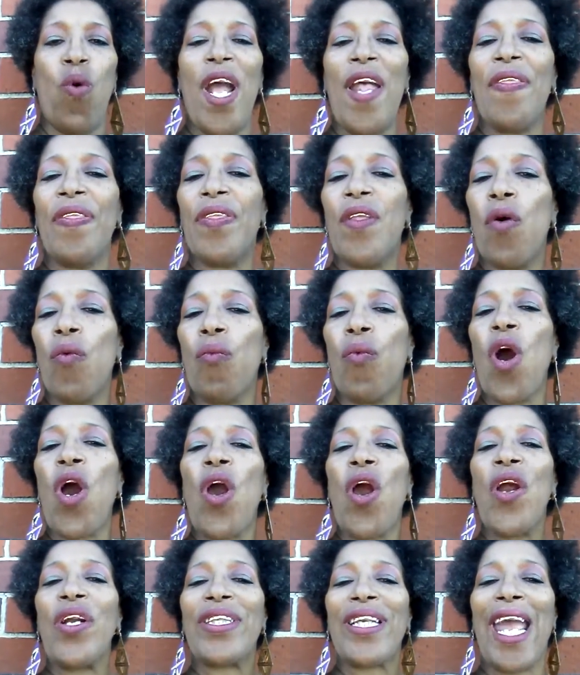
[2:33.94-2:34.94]
When the
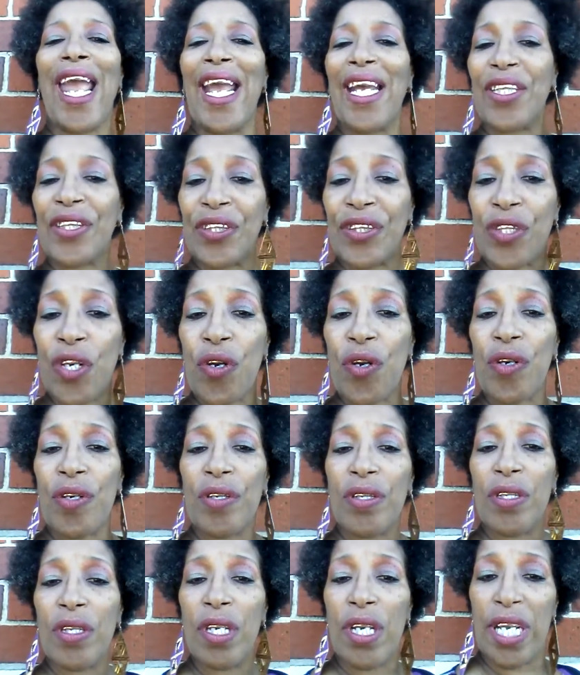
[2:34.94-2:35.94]
word
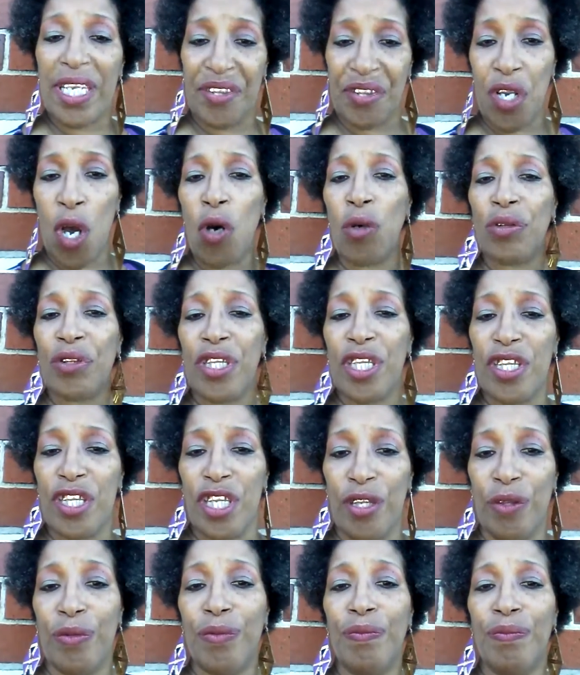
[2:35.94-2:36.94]
cancer is told to
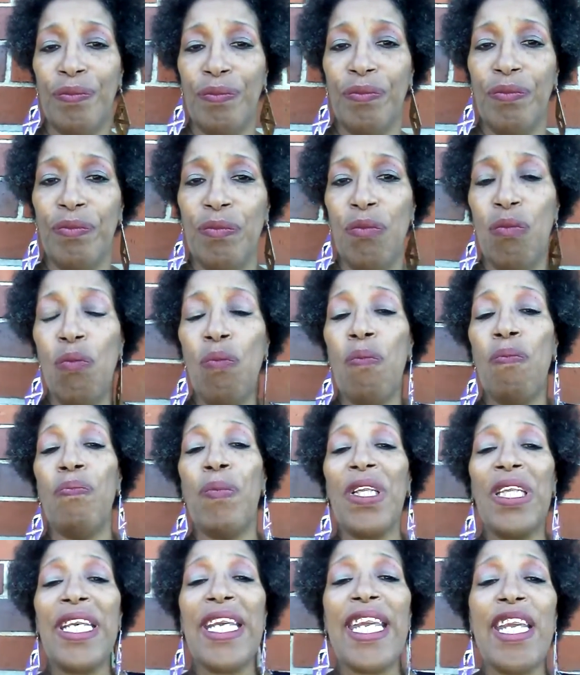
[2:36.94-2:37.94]
you,
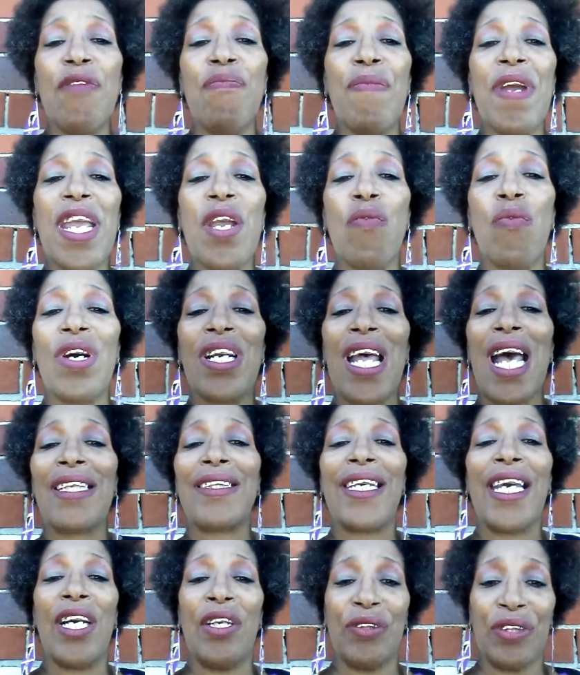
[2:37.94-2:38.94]
believe me when
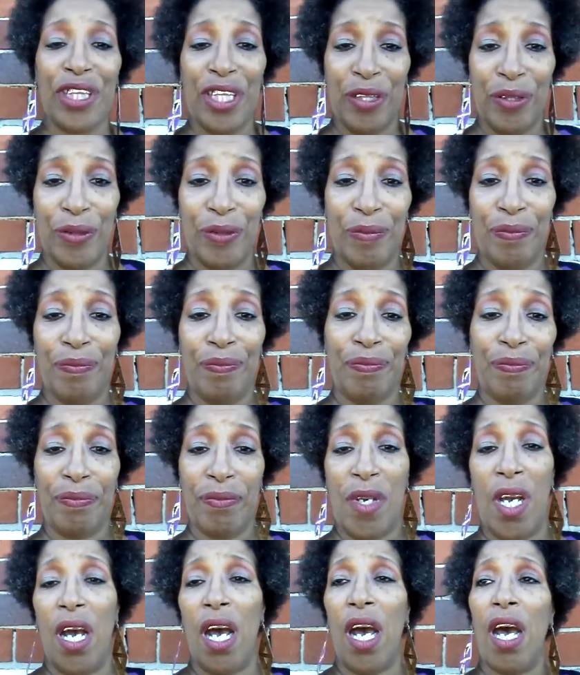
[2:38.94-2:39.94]
I tell you.
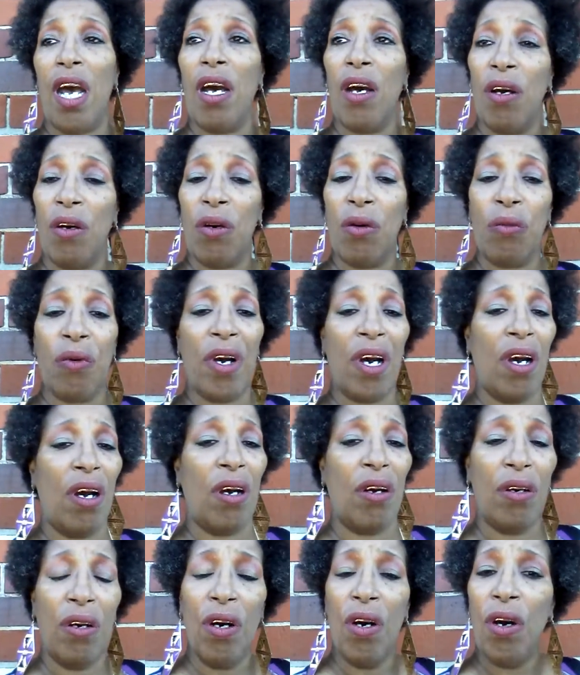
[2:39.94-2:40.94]
Oh,
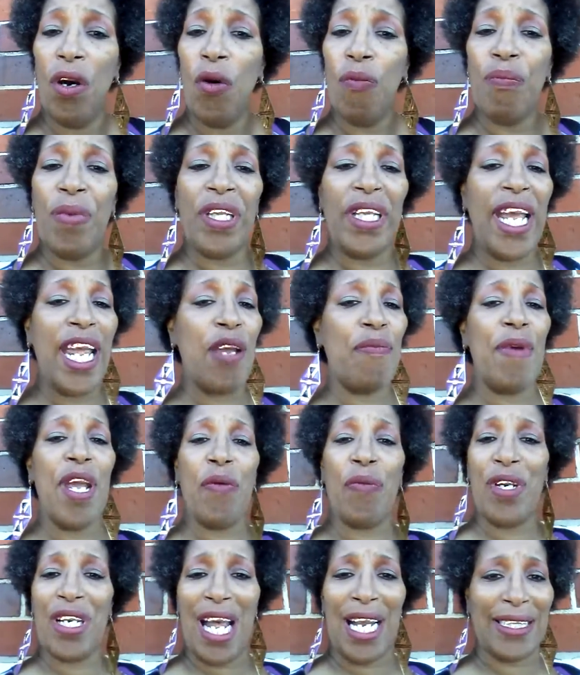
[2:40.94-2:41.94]
whoa. Believe
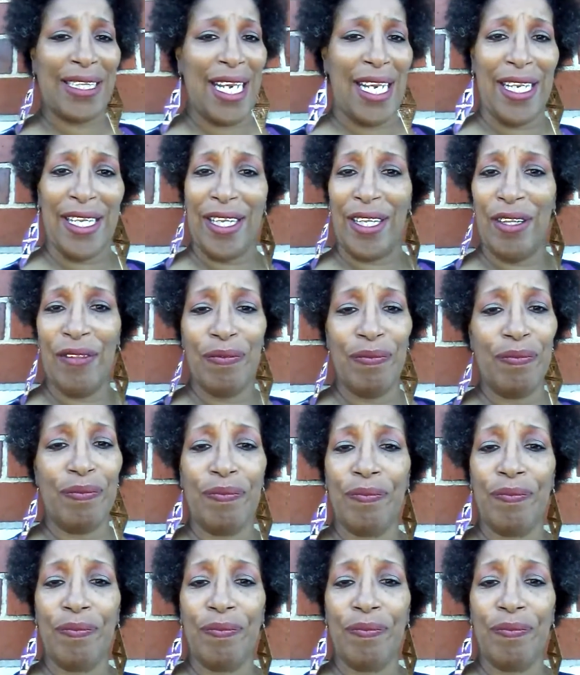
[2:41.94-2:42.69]
me when I tell you.